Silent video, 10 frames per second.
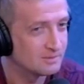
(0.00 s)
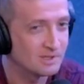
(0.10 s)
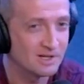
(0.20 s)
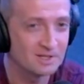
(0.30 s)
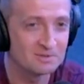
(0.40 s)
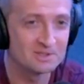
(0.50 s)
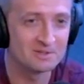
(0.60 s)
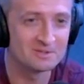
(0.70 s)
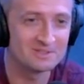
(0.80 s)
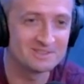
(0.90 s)
What color are we
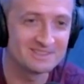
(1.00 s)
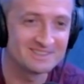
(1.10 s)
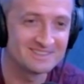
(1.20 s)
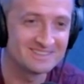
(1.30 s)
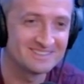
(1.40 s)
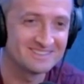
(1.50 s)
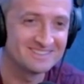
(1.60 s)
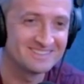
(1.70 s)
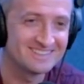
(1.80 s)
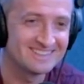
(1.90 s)
doing? What is this?
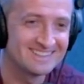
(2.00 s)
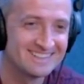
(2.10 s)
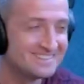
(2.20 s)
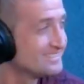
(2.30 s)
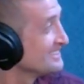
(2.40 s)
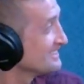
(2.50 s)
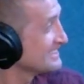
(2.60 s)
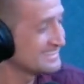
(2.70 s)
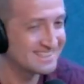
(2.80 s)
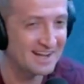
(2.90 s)
What
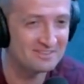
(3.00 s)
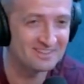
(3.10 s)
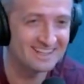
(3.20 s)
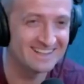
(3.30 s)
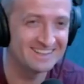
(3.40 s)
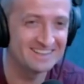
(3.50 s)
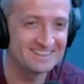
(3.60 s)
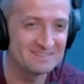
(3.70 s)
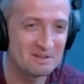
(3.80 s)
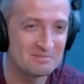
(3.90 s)
is this? I think
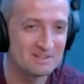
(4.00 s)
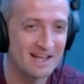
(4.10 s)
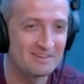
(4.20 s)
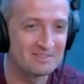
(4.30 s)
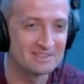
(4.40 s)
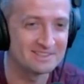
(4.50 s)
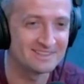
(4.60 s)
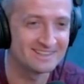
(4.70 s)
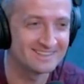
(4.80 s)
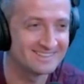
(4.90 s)
this might be an avarice
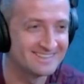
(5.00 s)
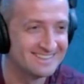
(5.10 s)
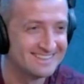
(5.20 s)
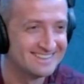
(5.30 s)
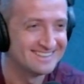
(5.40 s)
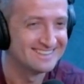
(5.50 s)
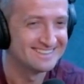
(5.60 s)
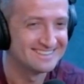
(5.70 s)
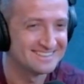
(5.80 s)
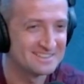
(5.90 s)
thing.
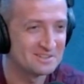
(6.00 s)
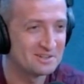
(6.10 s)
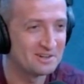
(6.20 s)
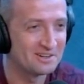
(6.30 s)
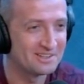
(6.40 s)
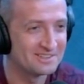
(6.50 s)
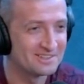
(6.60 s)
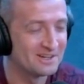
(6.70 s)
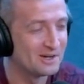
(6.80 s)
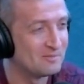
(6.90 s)
Let's go to orange.
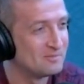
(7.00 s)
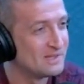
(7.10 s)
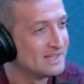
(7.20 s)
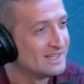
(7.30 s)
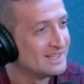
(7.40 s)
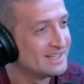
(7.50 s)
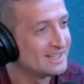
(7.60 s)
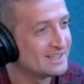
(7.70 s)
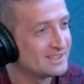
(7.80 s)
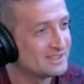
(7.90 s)

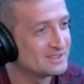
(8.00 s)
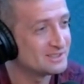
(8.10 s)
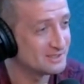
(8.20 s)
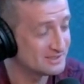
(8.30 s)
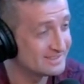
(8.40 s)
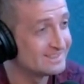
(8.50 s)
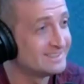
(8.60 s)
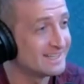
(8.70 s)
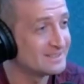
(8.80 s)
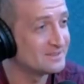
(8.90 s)

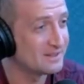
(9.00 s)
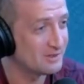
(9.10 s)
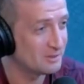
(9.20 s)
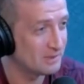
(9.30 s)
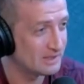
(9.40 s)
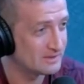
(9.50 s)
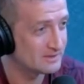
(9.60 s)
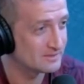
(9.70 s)
Deadlift 700 pounds.